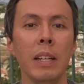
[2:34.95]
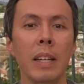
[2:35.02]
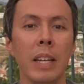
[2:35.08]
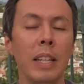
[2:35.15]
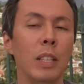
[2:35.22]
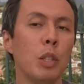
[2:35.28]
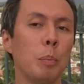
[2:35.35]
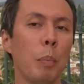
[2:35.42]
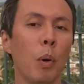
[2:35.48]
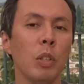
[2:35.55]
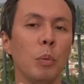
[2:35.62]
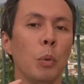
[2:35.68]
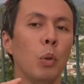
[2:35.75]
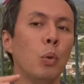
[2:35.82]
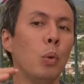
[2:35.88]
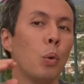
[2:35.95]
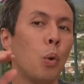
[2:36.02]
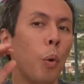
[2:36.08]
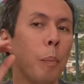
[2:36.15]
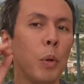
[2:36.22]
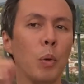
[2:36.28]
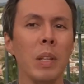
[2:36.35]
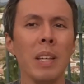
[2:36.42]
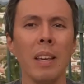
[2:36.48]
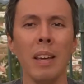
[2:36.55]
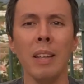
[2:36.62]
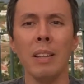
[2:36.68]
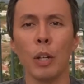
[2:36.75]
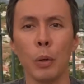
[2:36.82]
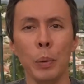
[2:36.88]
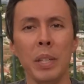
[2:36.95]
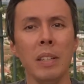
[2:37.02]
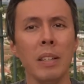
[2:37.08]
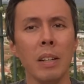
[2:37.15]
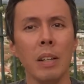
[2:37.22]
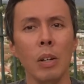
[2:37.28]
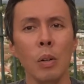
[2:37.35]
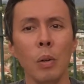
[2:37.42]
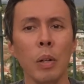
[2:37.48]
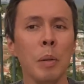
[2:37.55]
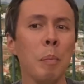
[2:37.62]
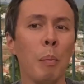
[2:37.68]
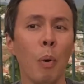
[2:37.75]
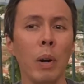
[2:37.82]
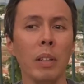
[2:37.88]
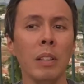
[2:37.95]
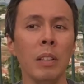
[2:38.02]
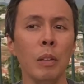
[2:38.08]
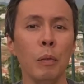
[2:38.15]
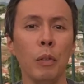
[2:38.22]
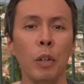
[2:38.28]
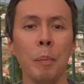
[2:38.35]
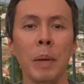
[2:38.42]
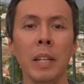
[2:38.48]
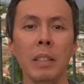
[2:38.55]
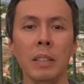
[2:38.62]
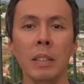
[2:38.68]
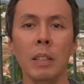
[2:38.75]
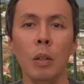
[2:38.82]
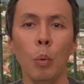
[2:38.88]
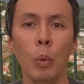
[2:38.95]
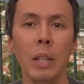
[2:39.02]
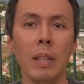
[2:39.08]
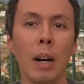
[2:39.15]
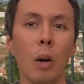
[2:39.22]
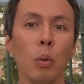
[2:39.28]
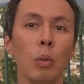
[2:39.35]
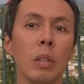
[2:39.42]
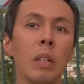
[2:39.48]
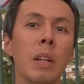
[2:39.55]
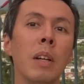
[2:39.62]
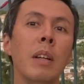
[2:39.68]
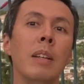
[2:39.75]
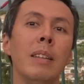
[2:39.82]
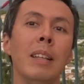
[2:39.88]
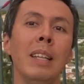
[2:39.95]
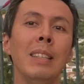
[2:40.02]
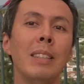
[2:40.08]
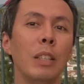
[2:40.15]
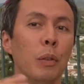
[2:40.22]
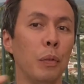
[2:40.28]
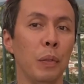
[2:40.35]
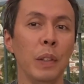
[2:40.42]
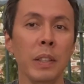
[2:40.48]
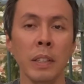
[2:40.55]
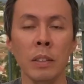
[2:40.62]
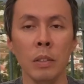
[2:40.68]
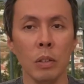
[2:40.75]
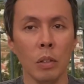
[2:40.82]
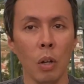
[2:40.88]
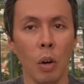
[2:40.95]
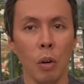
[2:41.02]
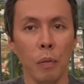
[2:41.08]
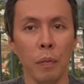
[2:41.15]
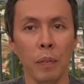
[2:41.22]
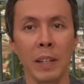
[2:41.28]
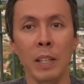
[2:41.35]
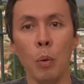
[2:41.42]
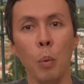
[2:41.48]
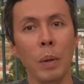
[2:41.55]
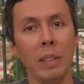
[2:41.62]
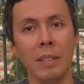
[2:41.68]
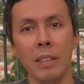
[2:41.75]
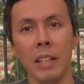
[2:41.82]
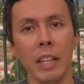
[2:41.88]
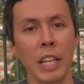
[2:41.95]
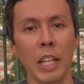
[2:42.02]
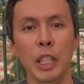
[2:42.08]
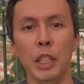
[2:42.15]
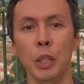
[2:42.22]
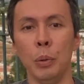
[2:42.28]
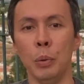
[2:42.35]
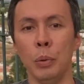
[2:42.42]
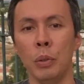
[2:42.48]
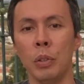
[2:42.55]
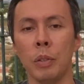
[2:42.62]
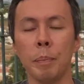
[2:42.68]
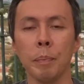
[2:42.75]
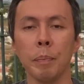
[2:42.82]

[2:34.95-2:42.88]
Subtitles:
it is possible to communicate critical, important information without the interference of linguistic issues.